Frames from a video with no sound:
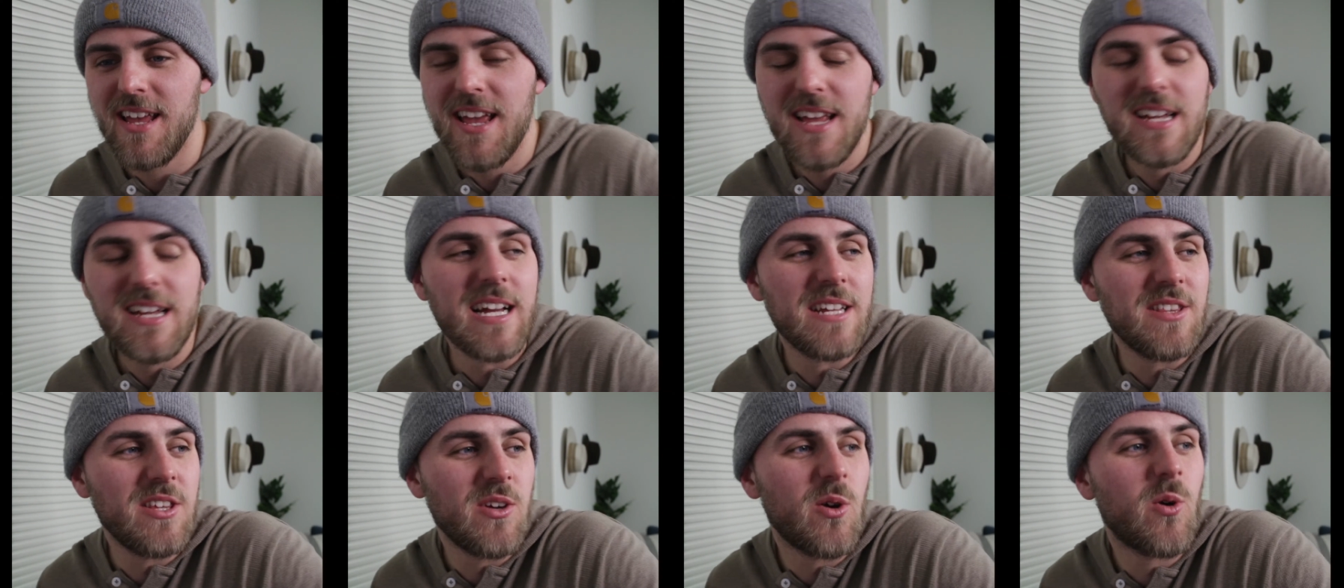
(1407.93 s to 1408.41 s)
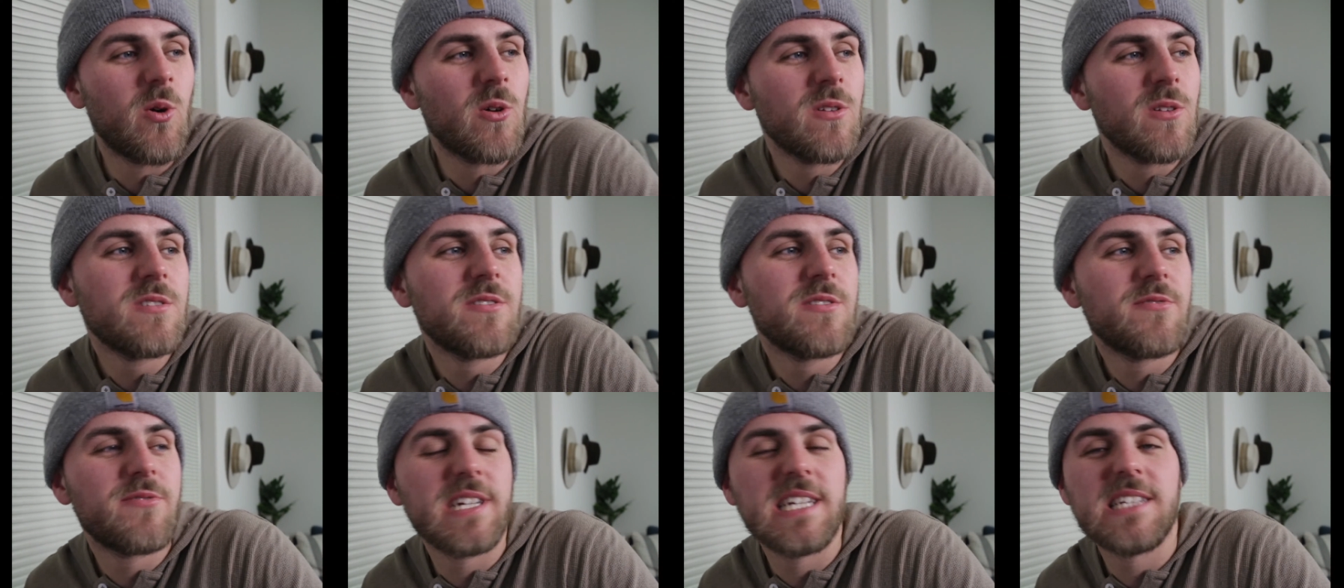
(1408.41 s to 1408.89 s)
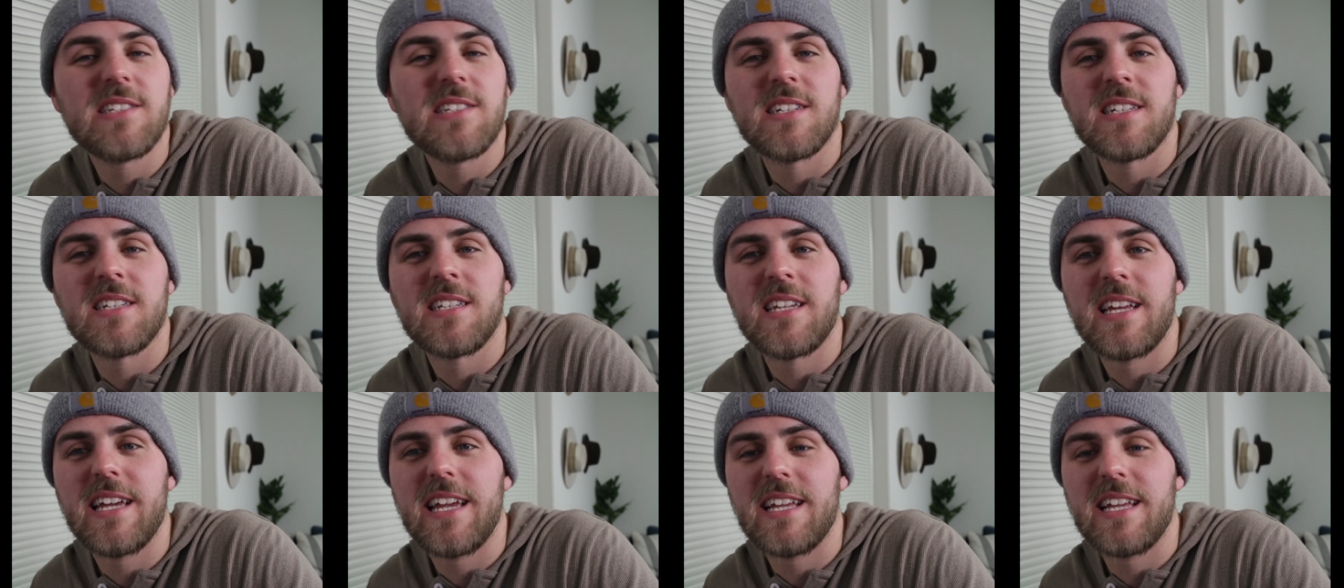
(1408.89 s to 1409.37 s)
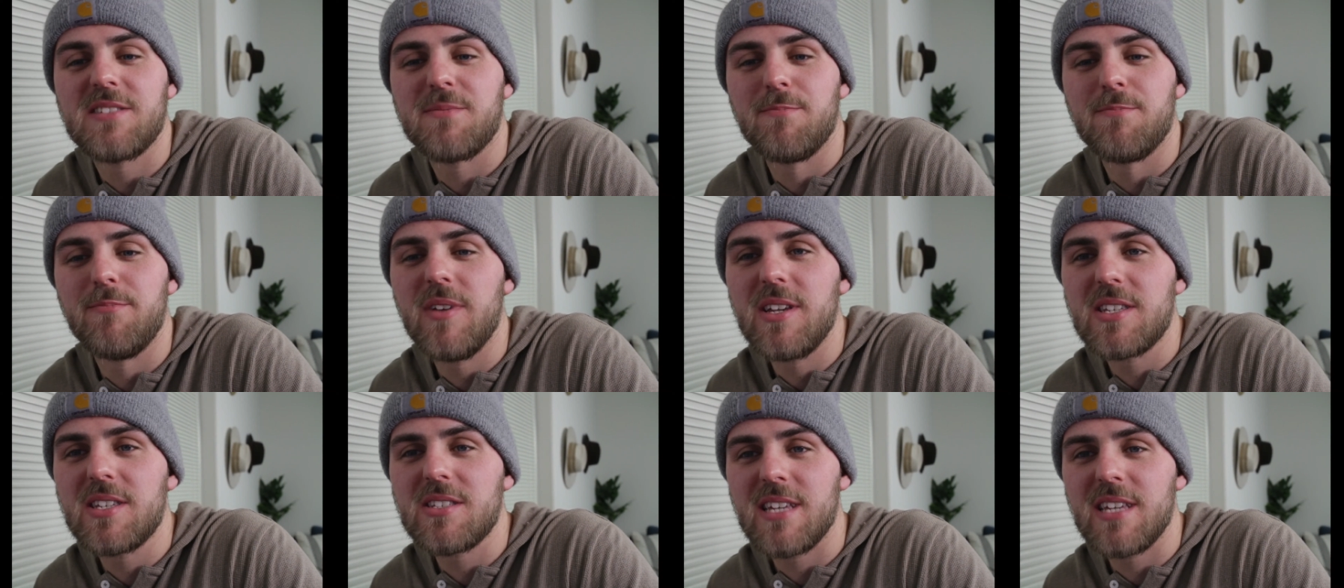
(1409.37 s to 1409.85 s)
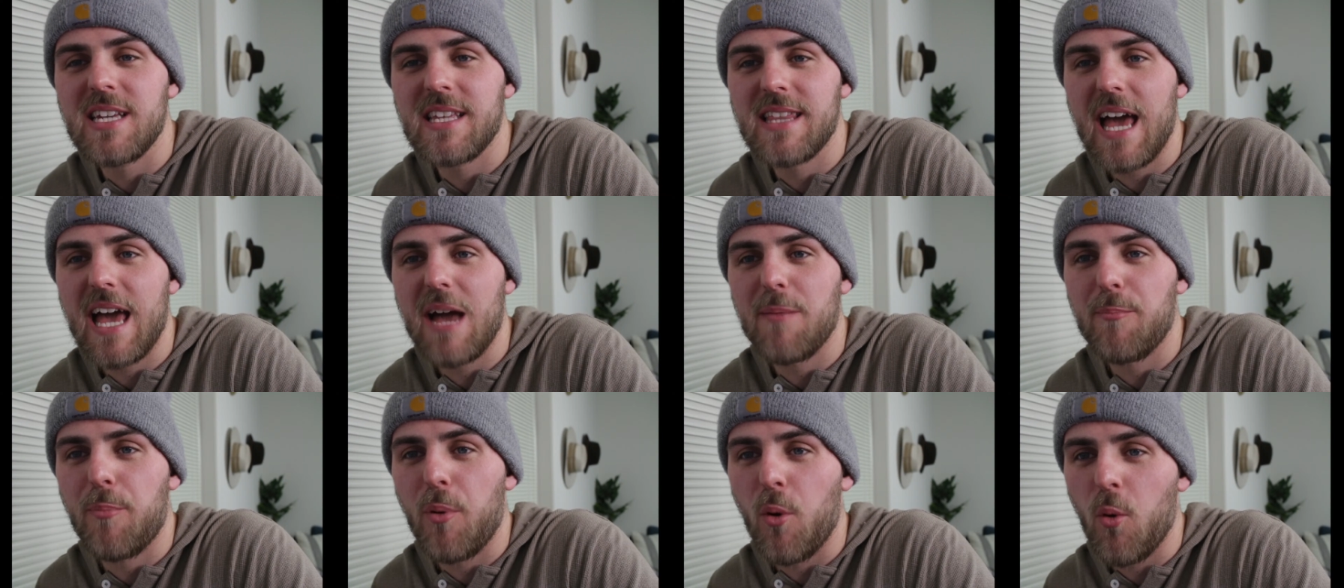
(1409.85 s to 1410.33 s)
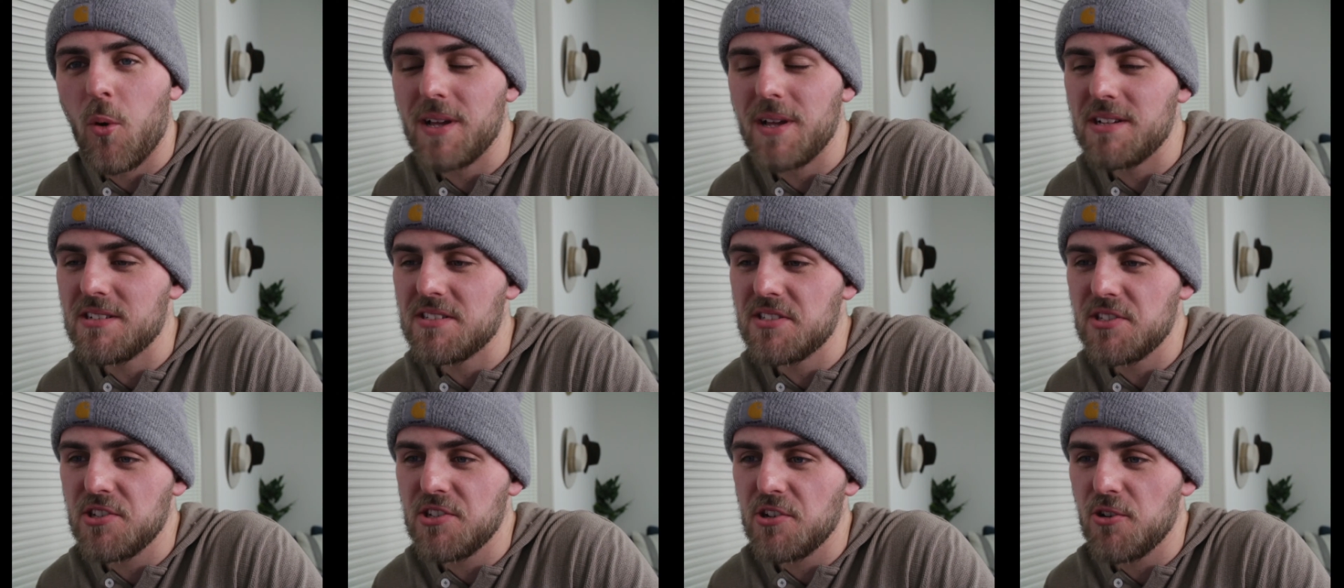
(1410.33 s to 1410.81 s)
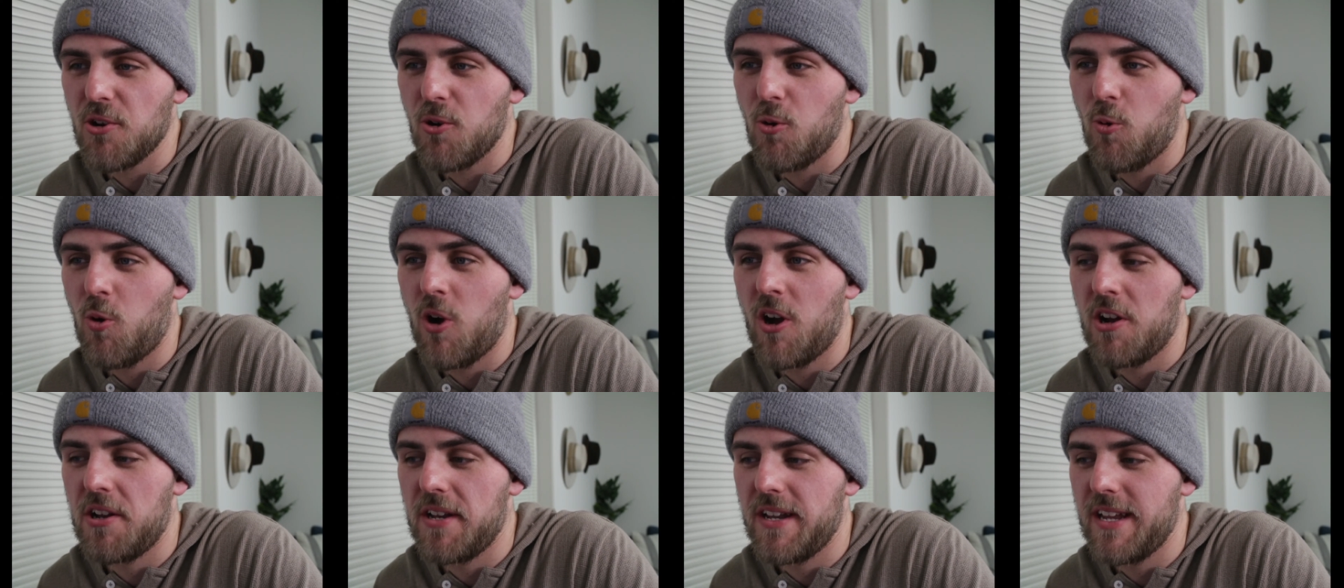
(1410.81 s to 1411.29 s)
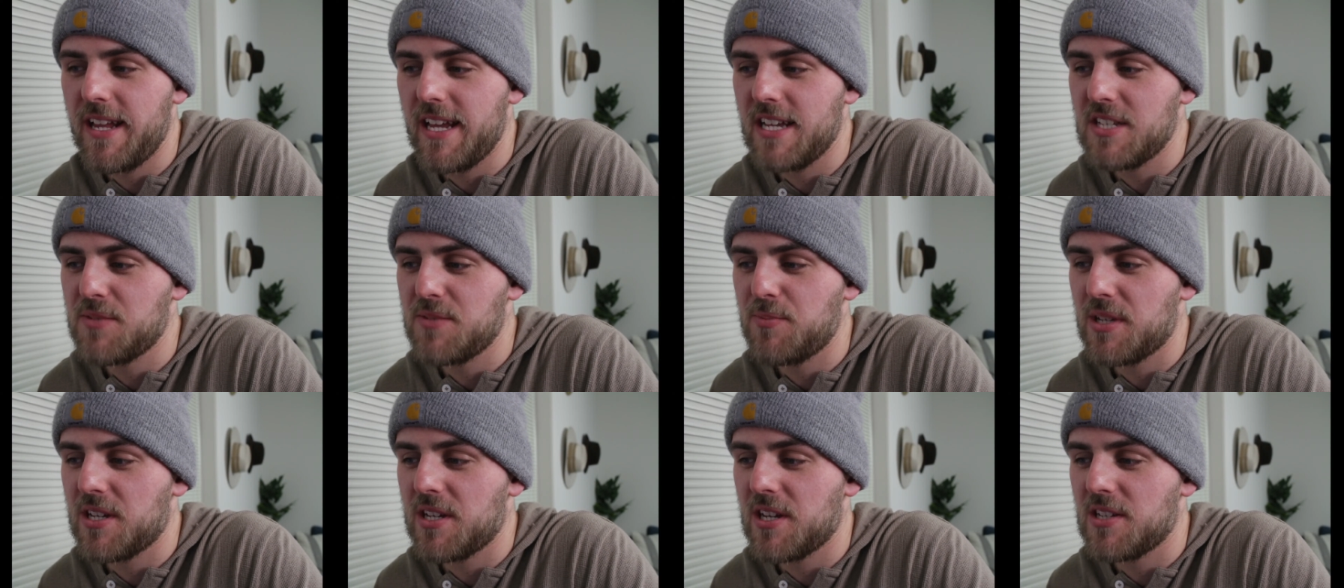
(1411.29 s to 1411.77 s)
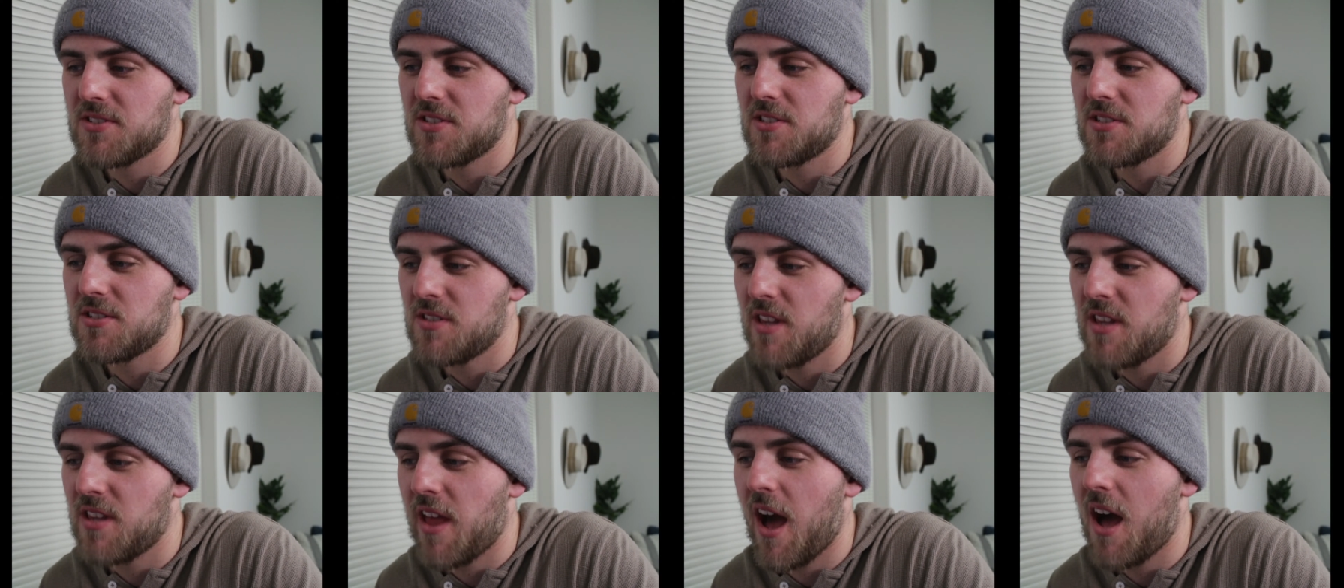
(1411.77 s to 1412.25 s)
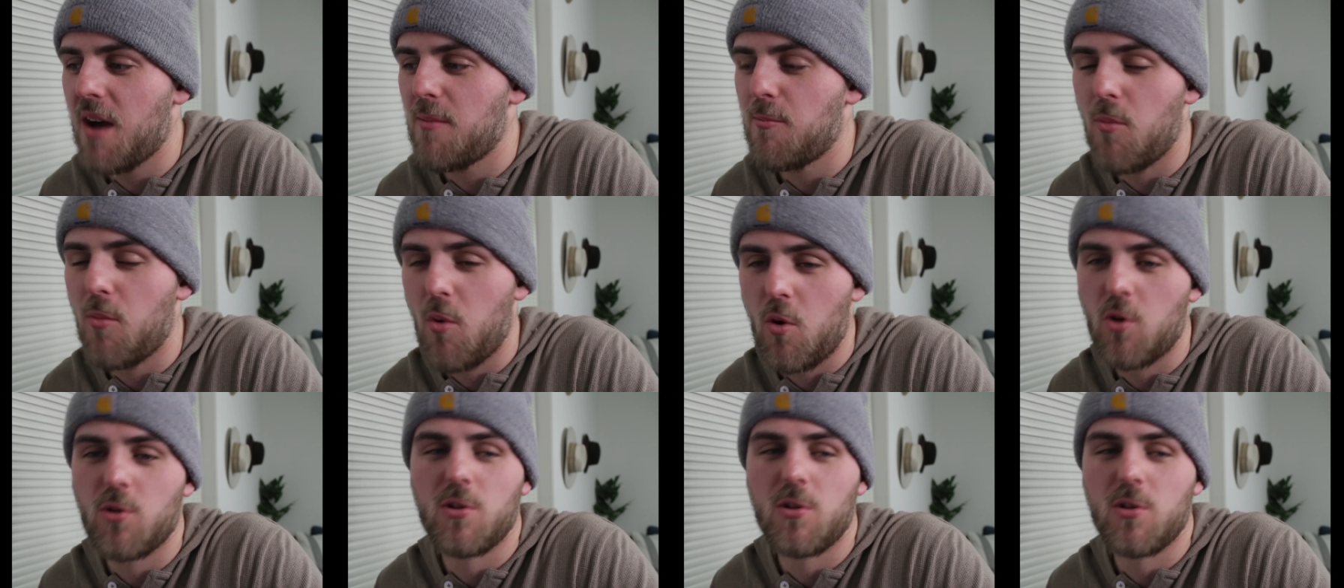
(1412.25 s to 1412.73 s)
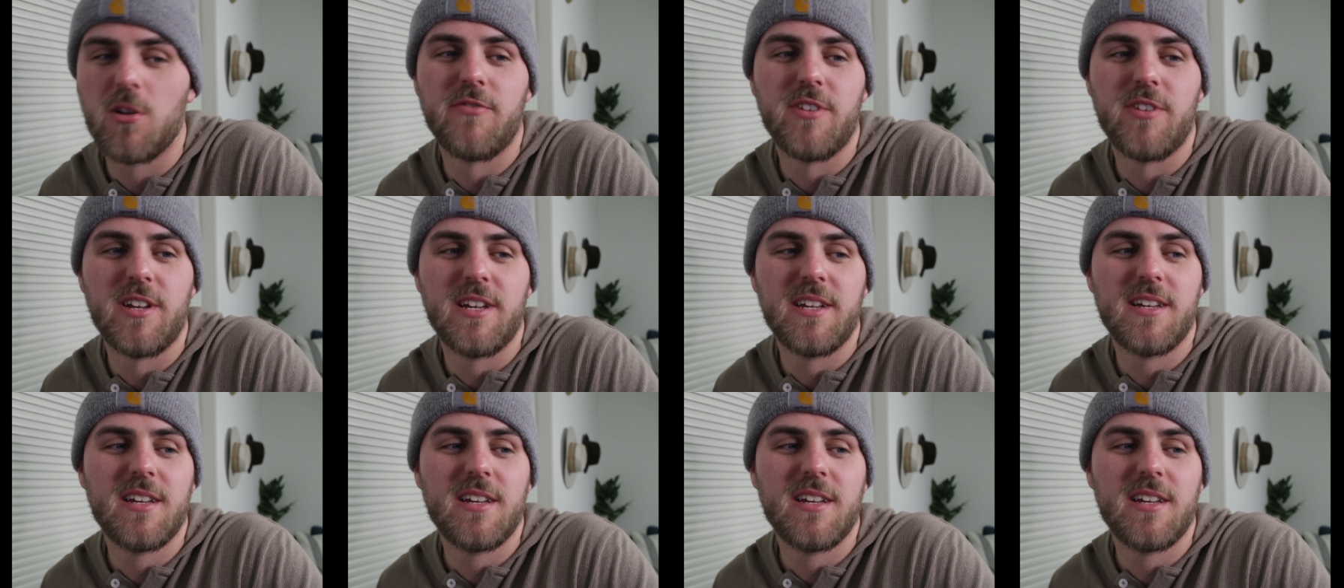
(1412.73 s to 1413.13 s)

And the only reason it's missing that 0.01 is because there's not more of it.